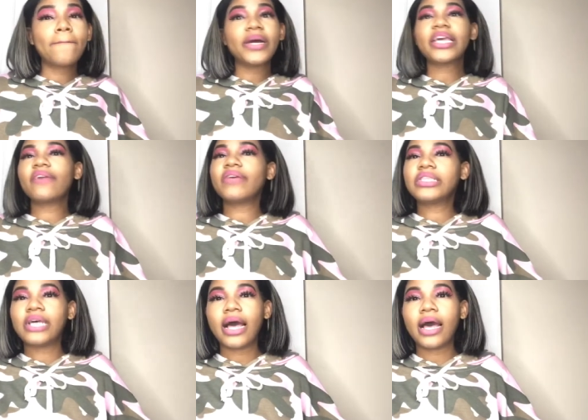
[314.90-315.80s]
But give it
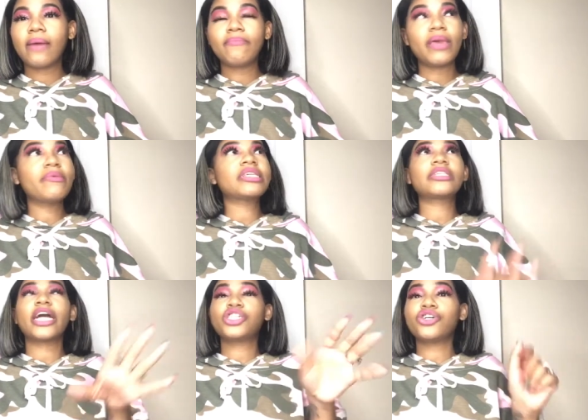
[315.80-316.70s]
time. Maybe it's
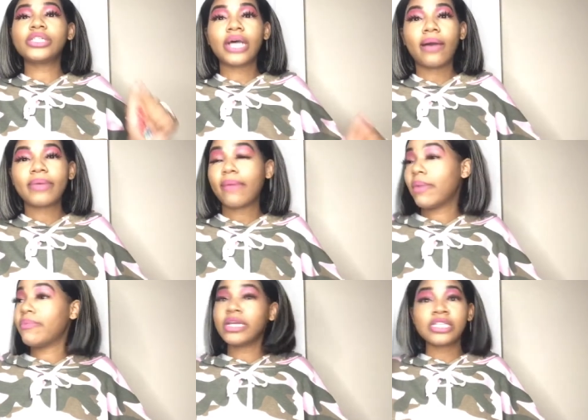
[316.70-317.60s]
not your time yet.
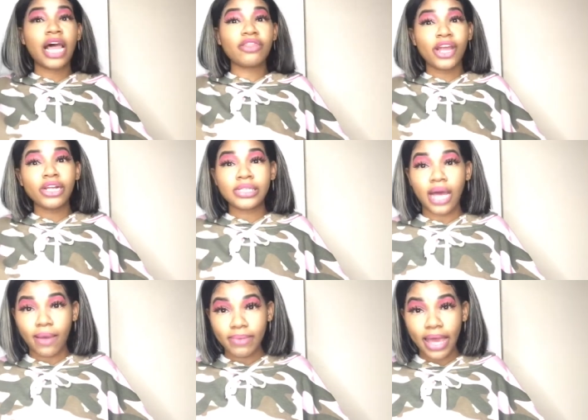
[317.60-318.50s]
Maybe it's not their
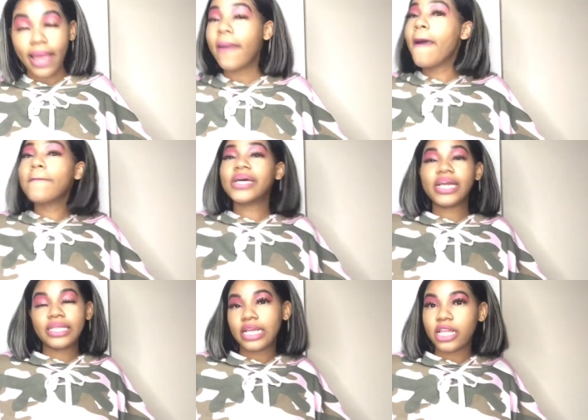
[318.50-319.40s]
time yet. But
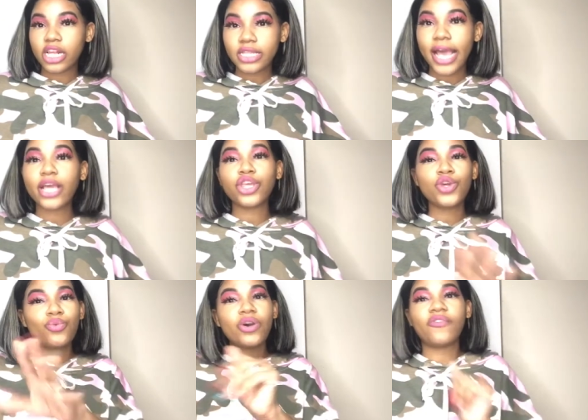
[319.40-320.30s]
at the end of the day, you
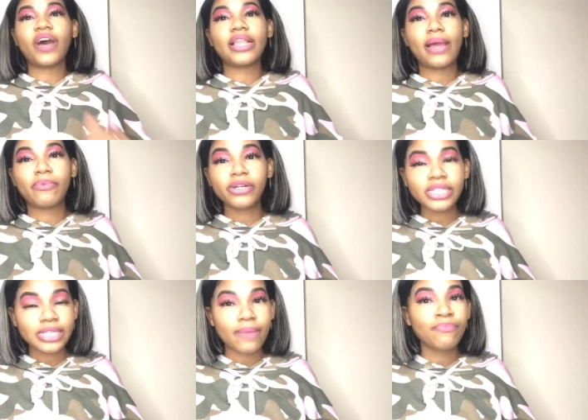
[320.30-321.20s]
will find that
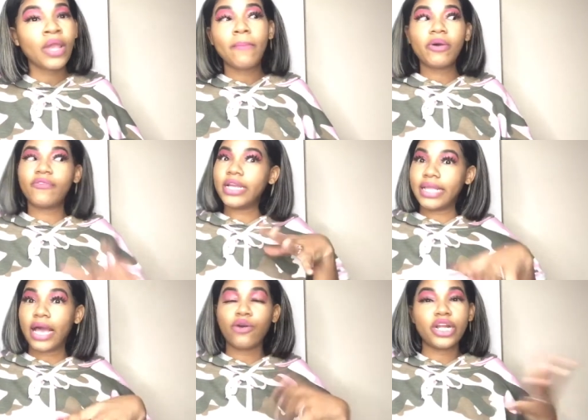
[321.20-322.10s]
person. But right
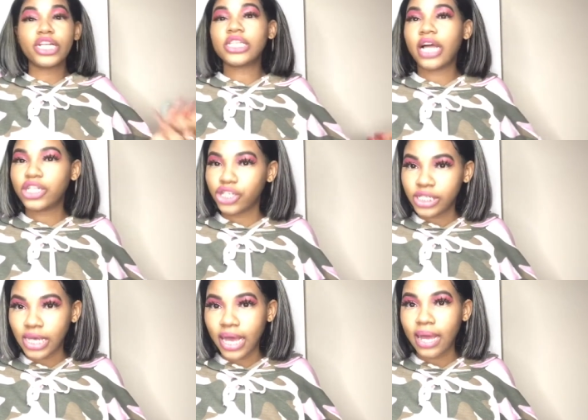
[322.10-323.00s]
now, it is not your
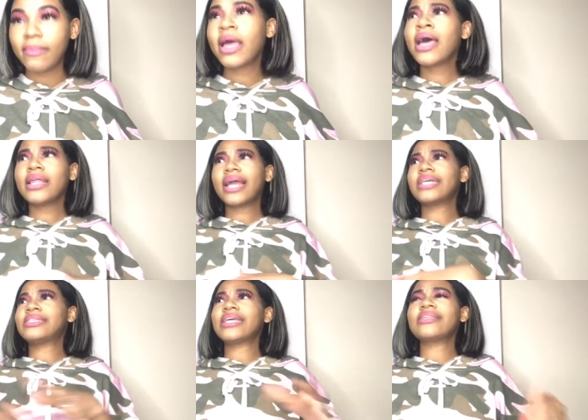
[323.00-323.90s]
time. Like,
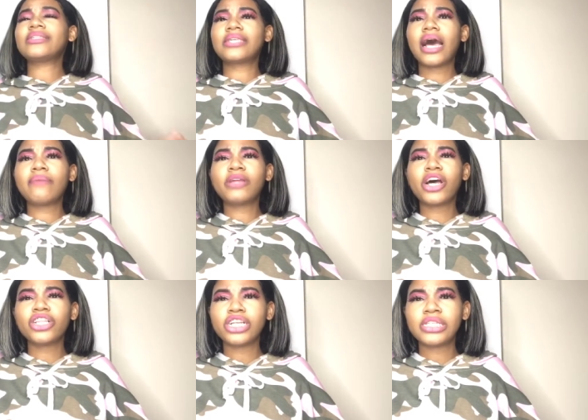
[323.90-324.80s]
take this time to
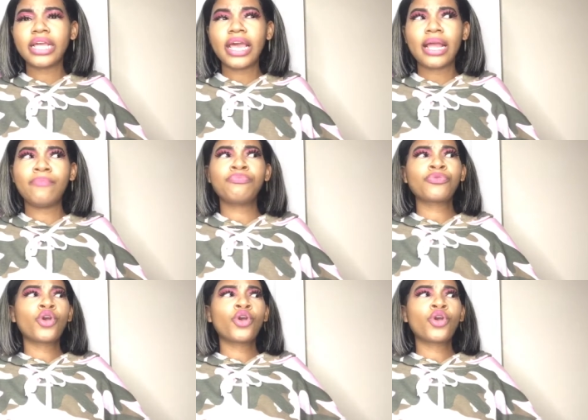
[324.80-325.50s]
understand